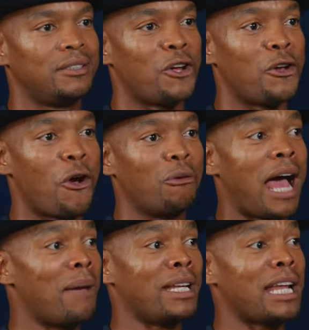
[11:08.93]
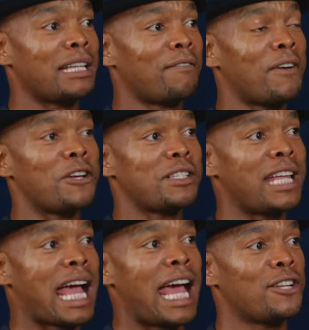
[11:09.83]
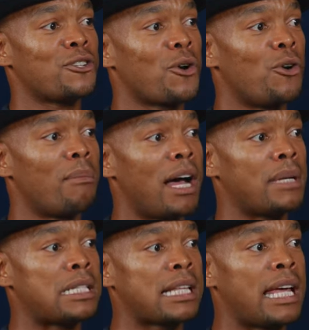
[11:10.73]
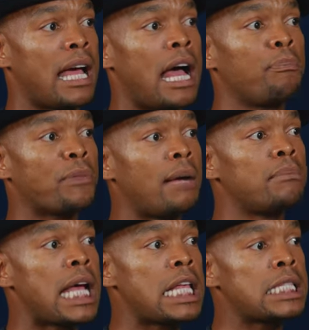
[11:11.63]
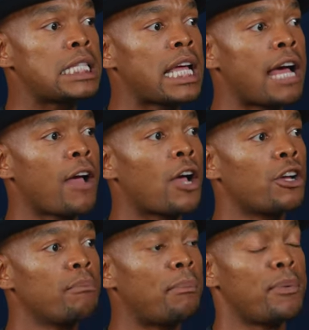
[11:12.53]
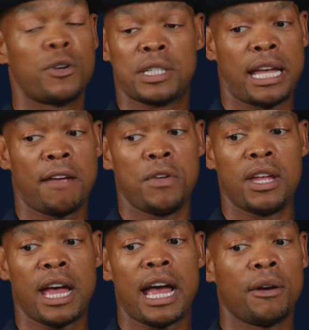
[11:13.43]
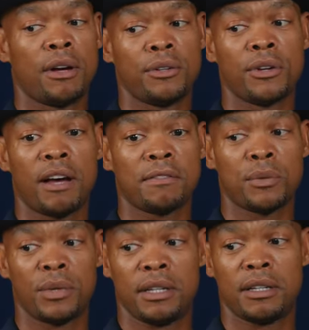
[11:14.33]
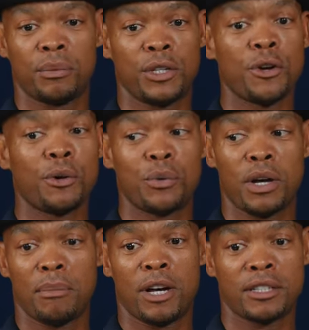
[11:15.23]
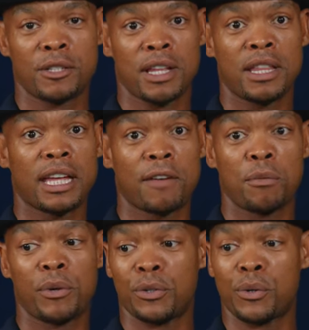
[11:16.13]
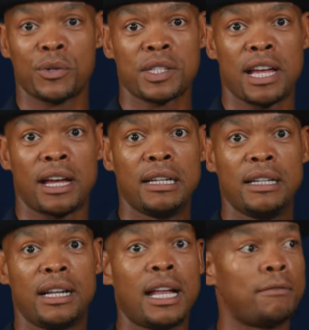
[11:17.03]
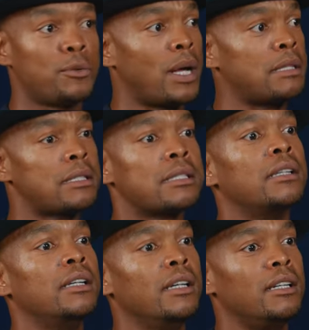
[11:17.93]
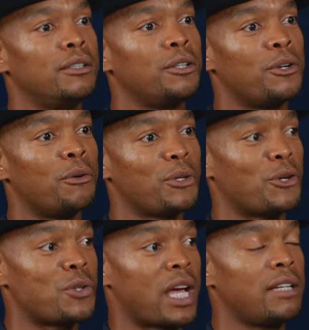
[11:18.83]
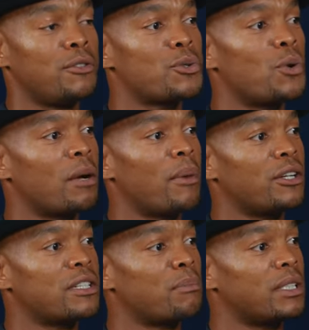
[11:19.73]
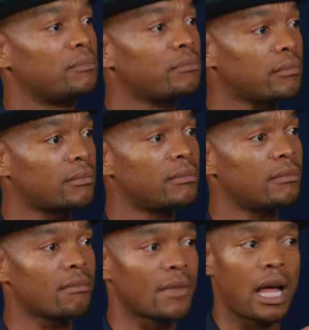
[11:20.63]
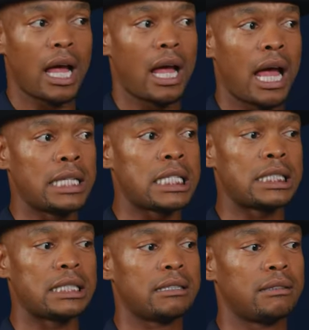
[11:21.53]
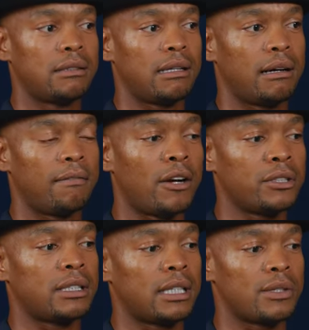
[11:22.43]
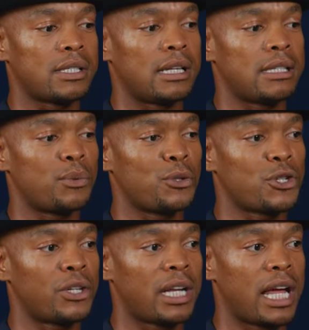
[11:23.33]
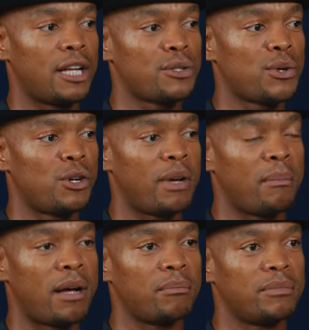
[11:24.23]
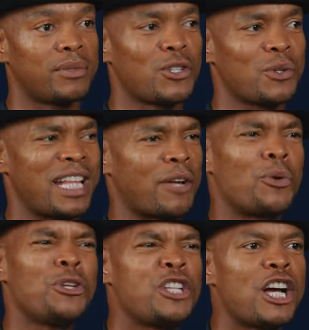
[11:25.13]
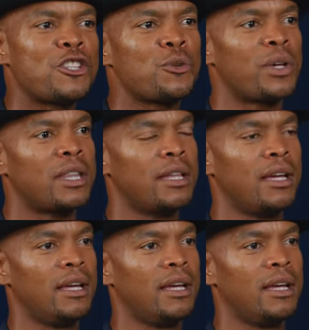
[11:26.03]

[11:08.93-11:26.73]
You know, I mean, first thing I had to call mom and say, I'm dancing. I got my, because every year, you know, after we know who our partners, I think everybody calls their loved ones, you know, because you can't even talk about it. But I did. I found out that I was dancing with John, and I had to call my mom, because she was like, who are you dancing with?